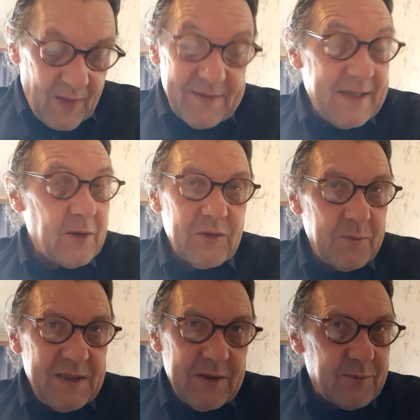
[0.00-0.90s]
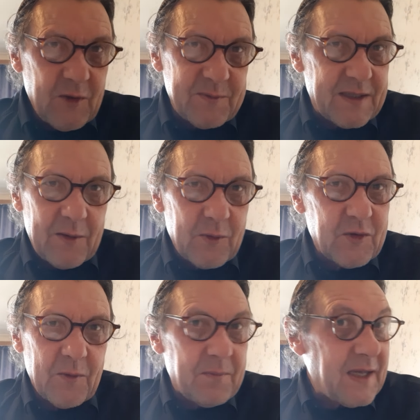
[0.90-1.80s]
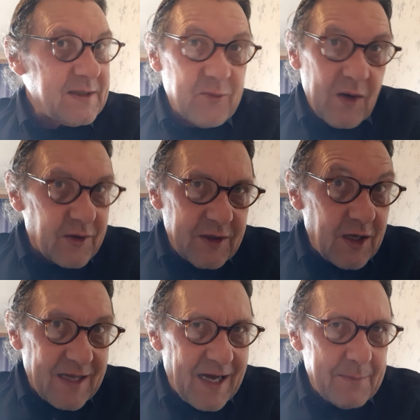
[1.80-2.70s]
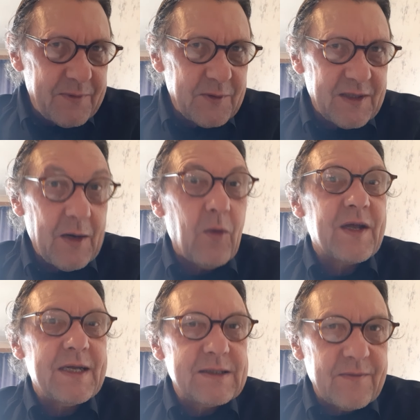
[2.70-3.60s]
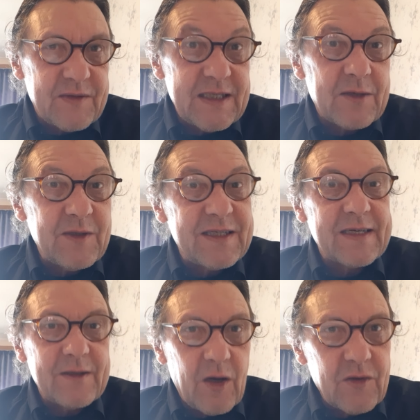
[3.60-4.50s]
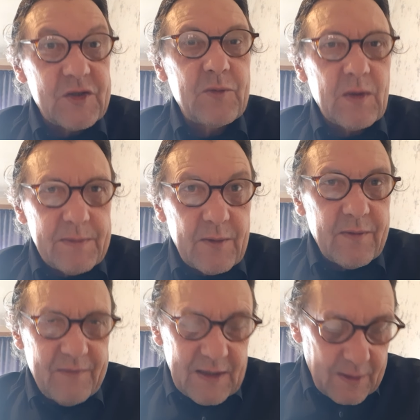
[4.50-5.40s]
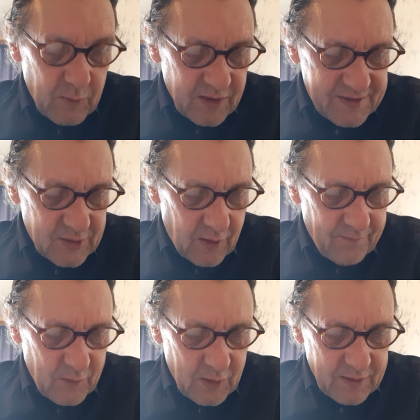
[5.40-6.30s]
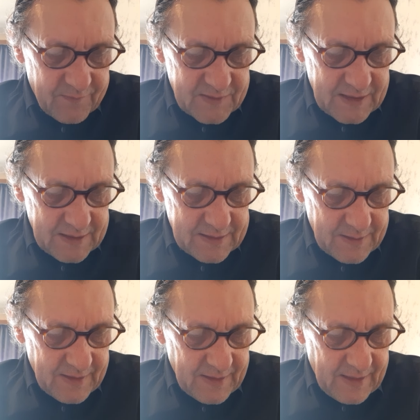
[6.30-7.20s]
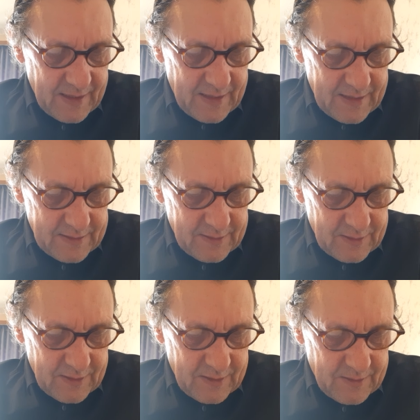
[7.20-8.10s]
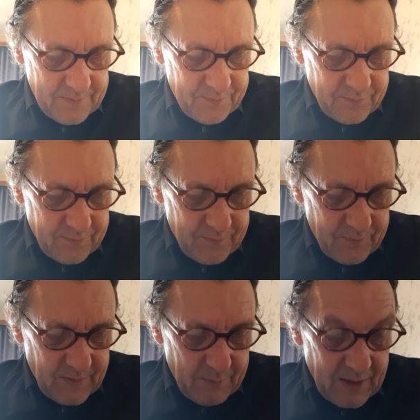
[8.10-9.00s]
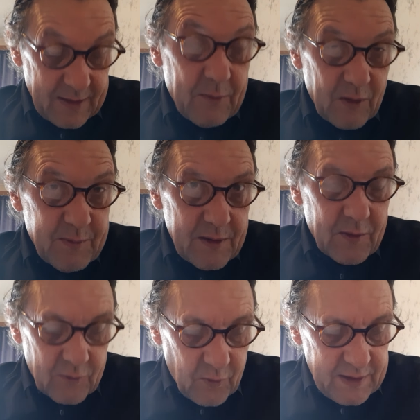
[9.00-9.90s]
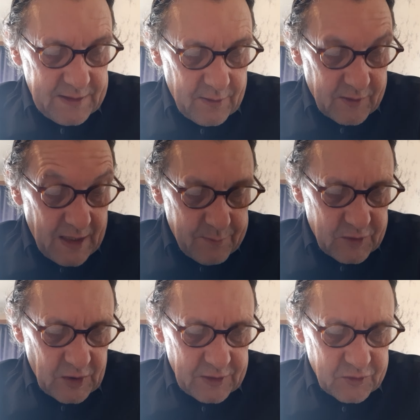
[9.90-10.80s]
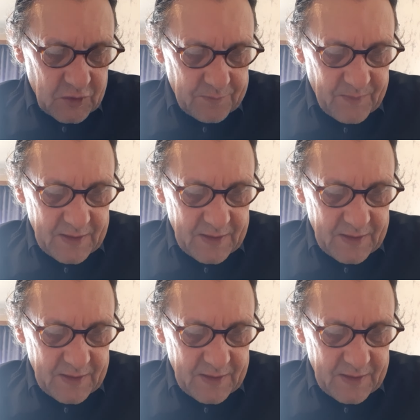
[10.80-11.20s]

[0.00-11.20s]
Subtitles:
they know the medium-term and long-term plans will not happen. That all kinds of secret technology will be revealed that will solve a lot of things, and there will be a great deal of game changer.